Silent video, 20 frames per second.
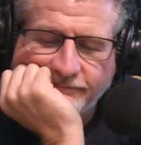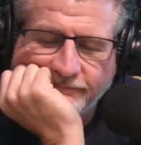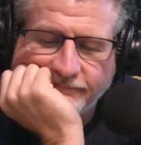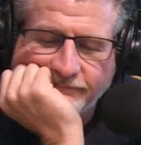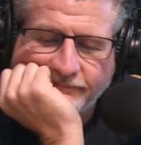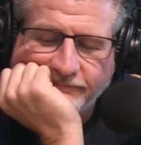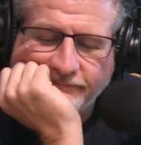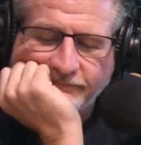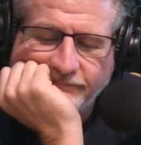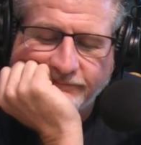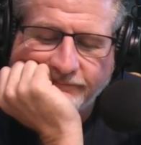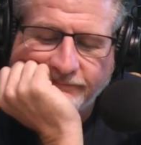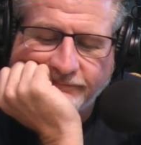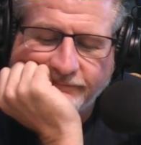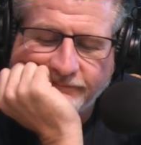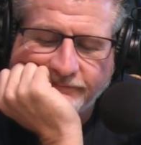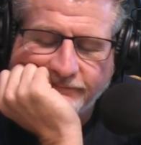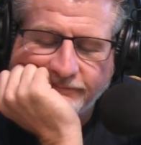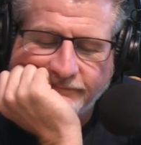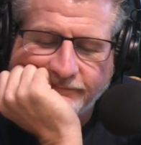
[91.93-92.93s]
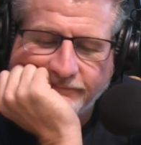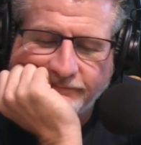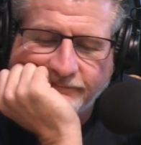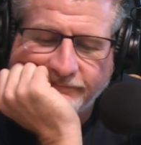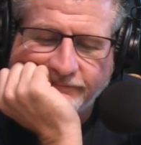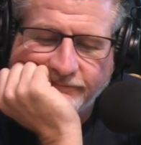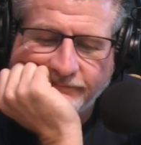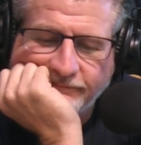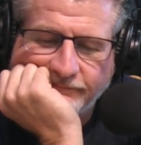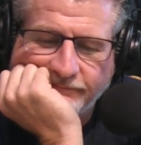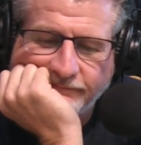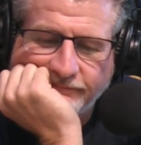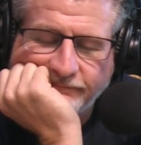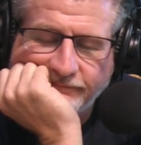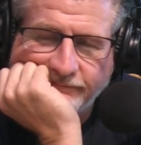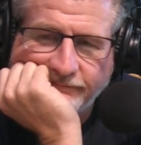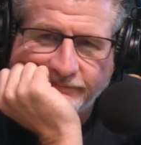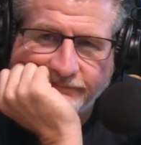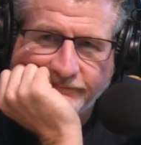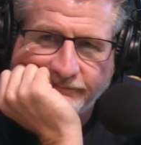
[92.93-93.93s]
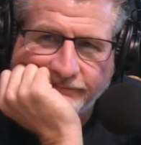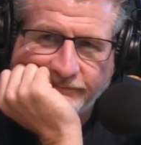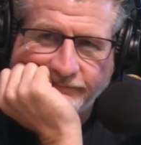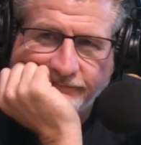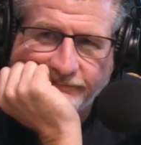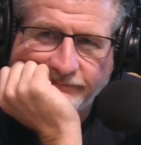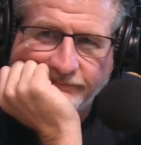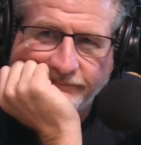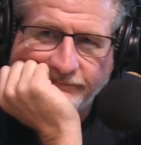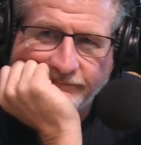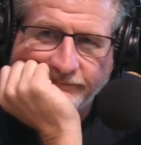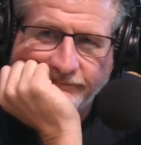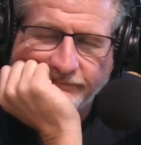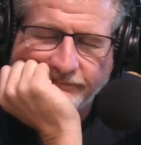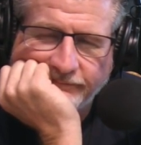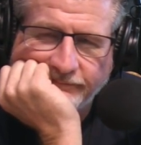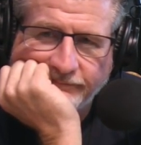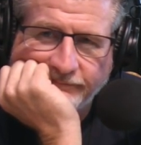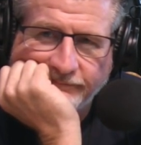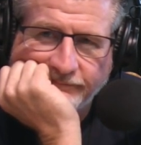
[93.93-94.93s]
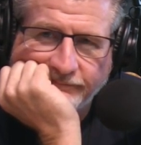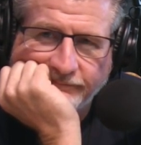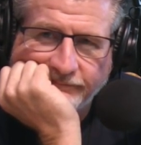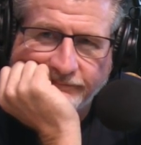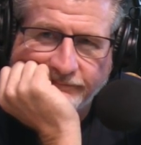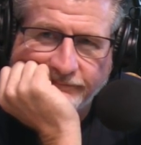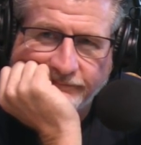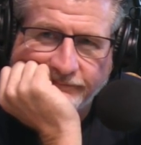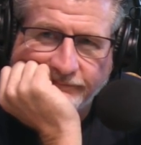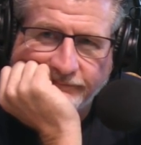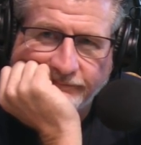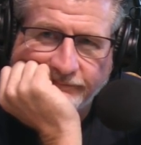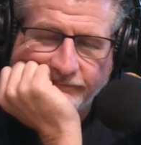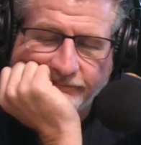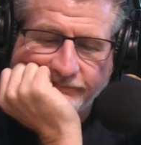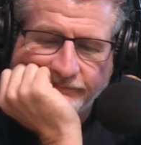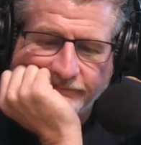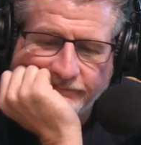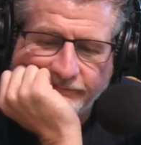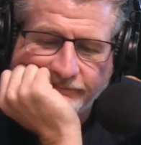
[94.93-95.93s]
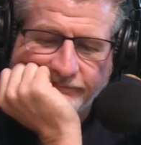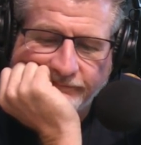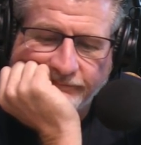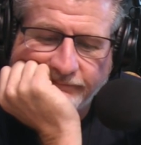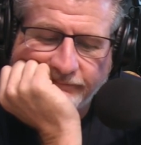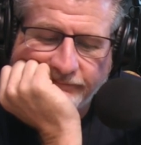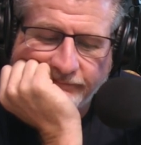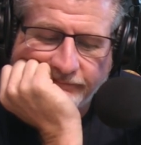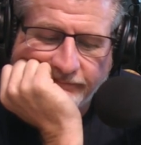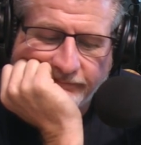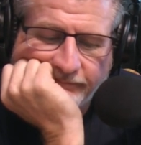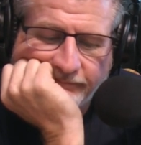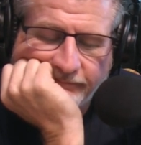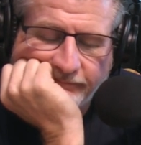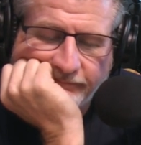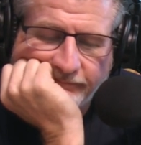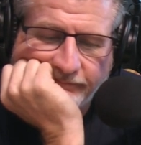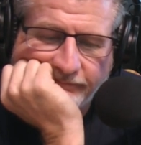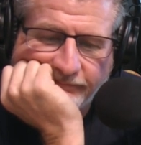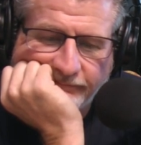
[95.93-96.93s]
[no speech]